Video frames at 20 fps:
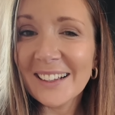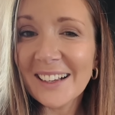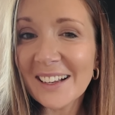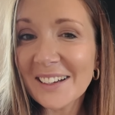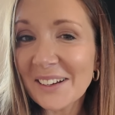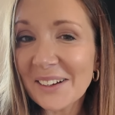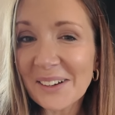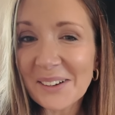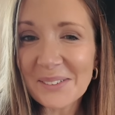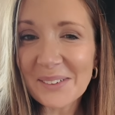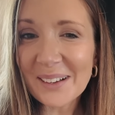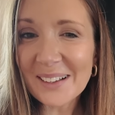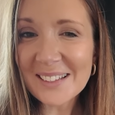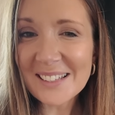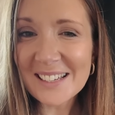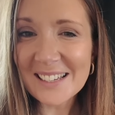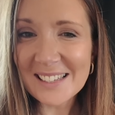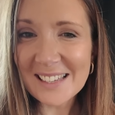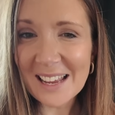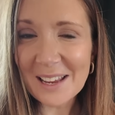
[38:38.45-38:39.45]
don't know what else
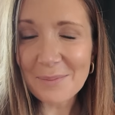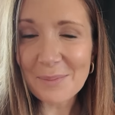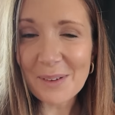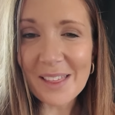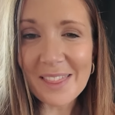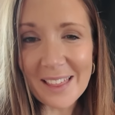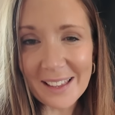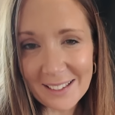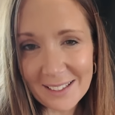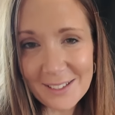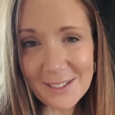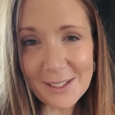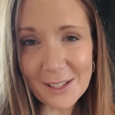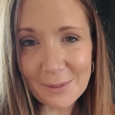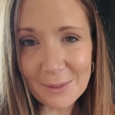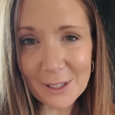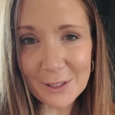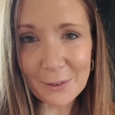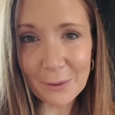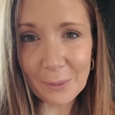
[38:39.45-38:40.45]
to say, but thank you so
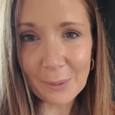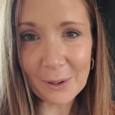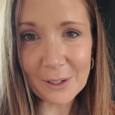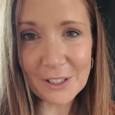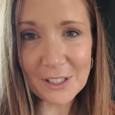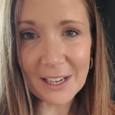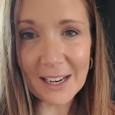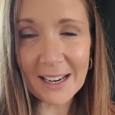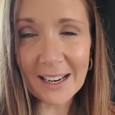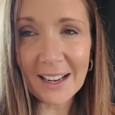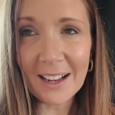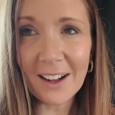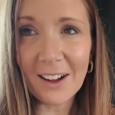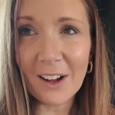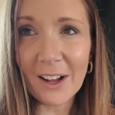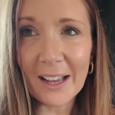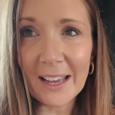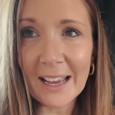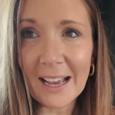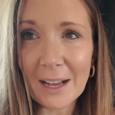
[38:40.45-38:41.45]
much for watching.
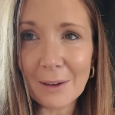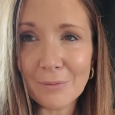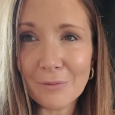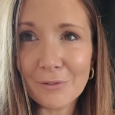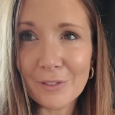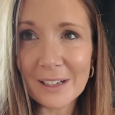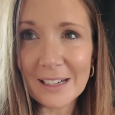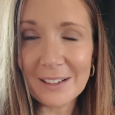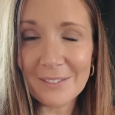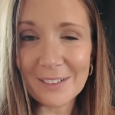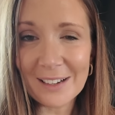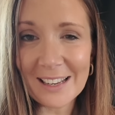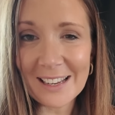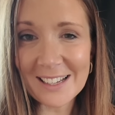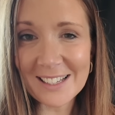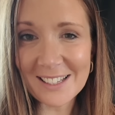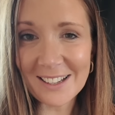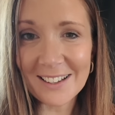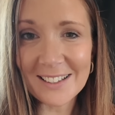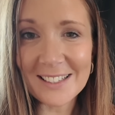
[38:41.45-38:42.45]
I am really, really
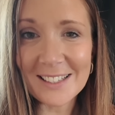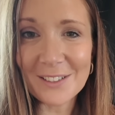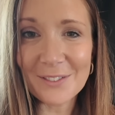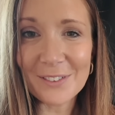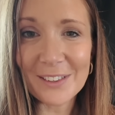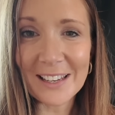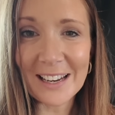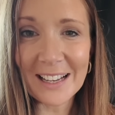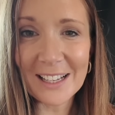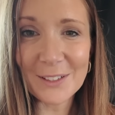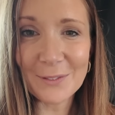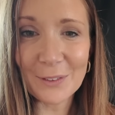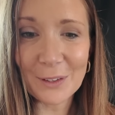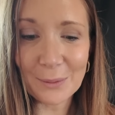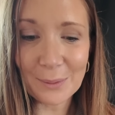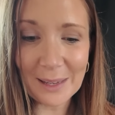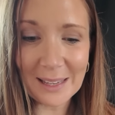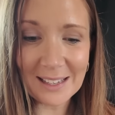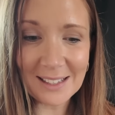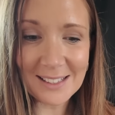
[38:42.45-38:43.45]
excited for the next few
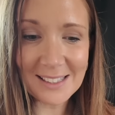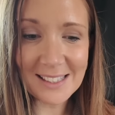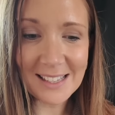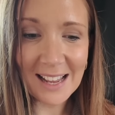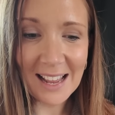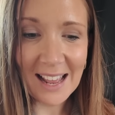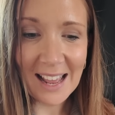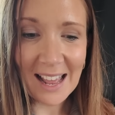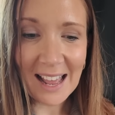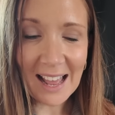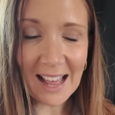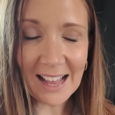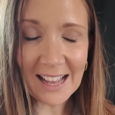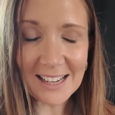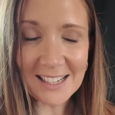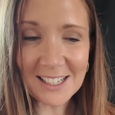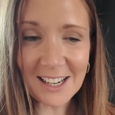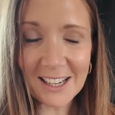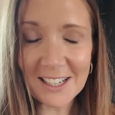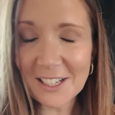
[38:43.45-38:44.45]
weeks,
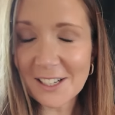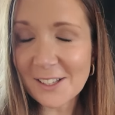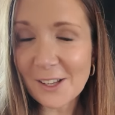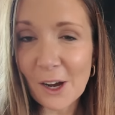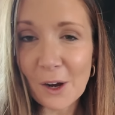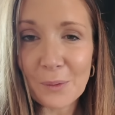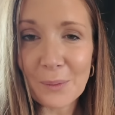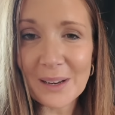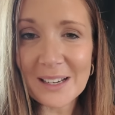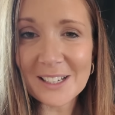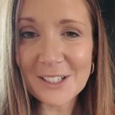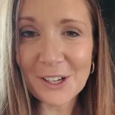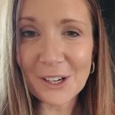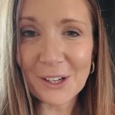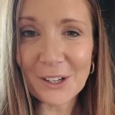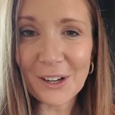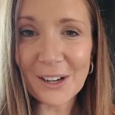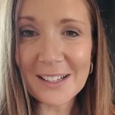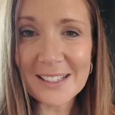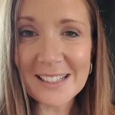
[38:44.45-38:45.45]
and I just can't wait to show you
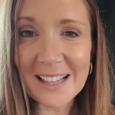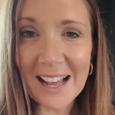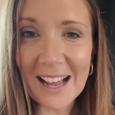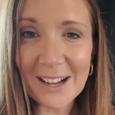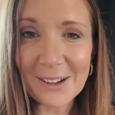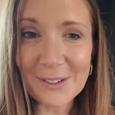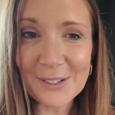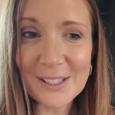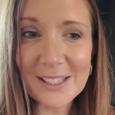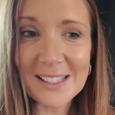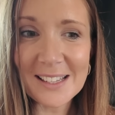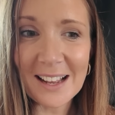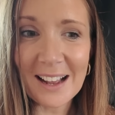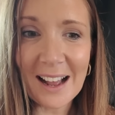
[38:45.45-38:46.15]
guys the house.